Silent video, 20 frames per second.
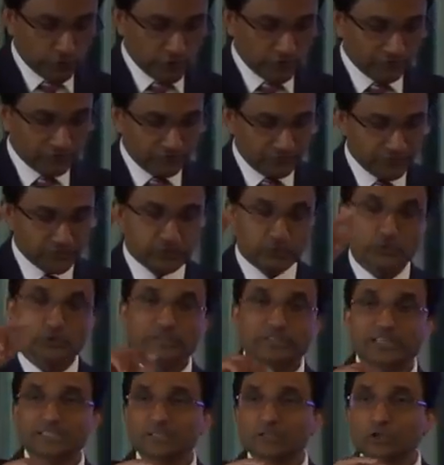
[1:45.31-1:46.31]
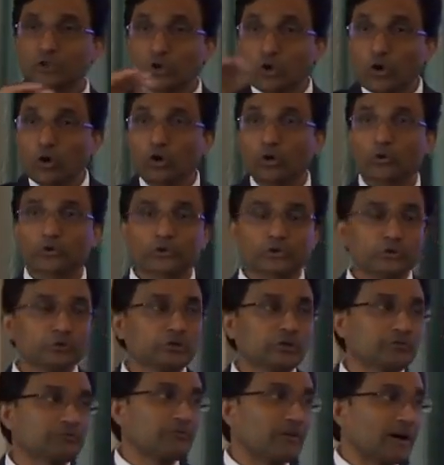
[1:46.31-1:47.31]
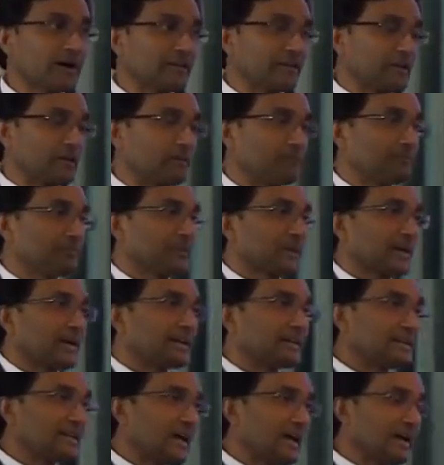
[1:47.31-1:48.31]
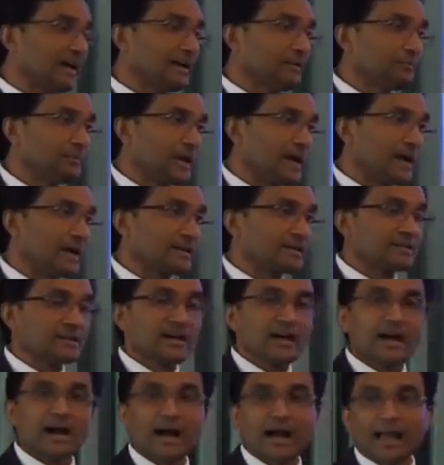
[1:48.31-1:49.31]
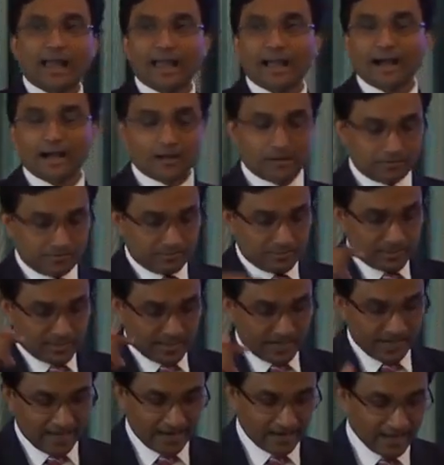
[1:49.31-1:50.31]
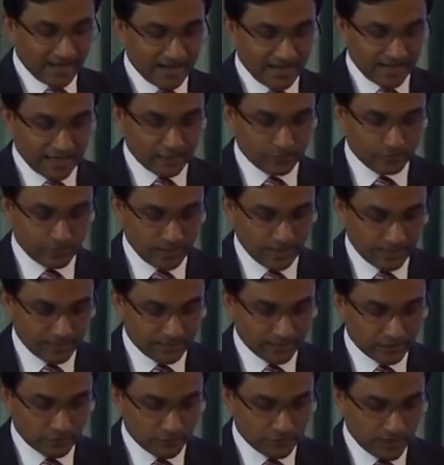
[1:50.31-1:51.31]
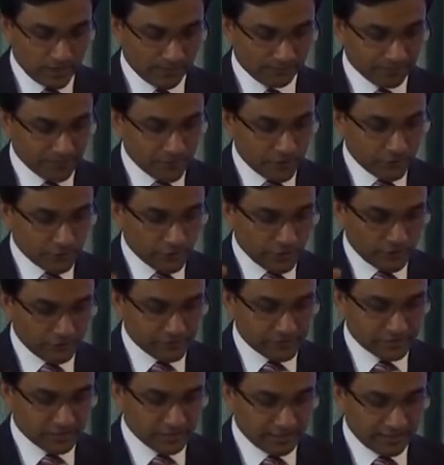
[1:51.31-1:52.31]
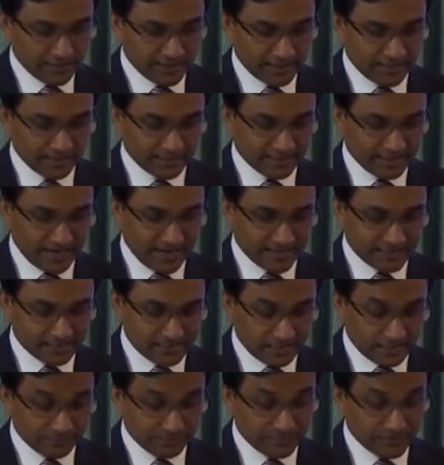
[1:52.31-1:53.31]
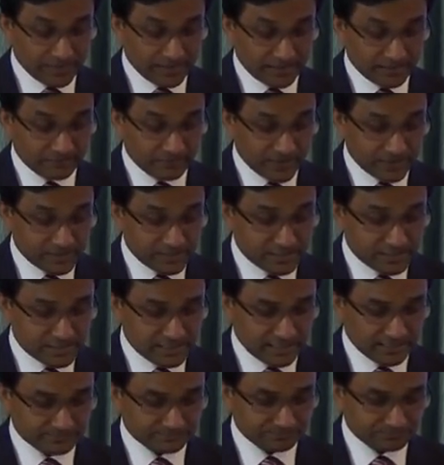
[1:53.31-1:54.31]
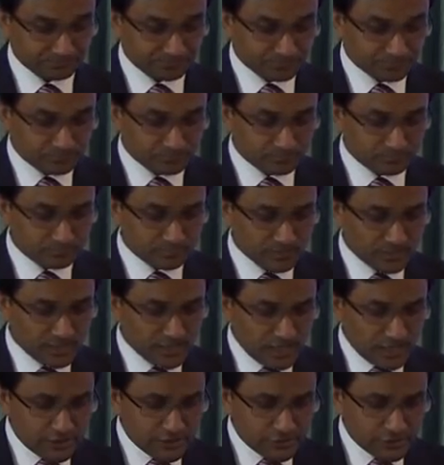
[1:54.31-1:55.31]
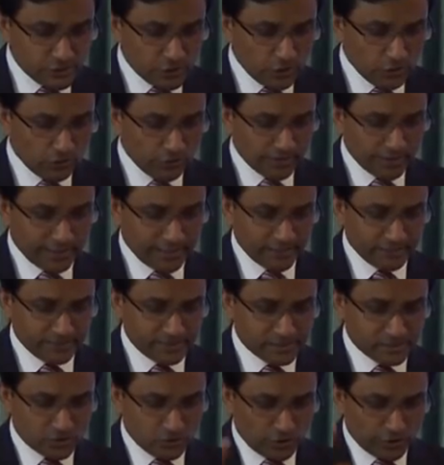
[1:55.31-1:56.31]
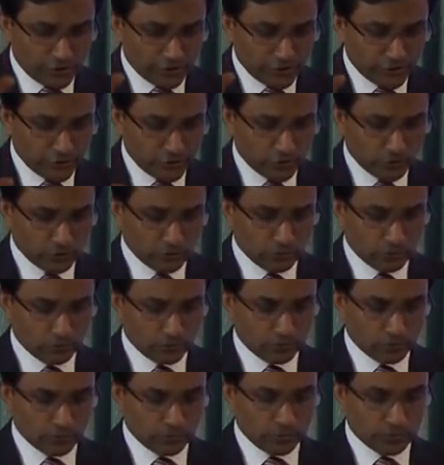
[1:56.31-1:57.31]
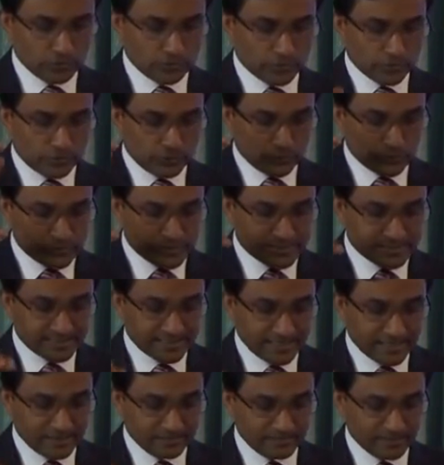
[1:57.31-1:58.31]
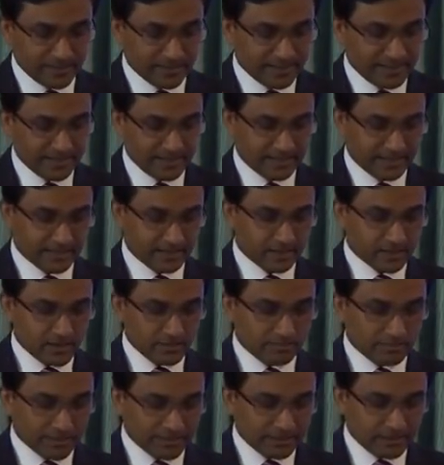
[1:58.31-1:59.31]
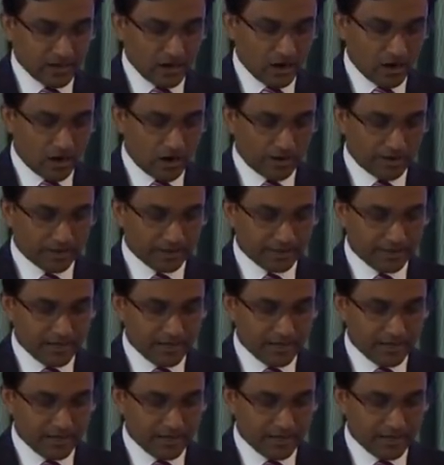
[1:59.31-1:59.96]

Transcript: your, you just go to your father and tell him that I am alive. Hallelujah you have children and grand, uh, then verses 10. So it was not you who sent me here, but God.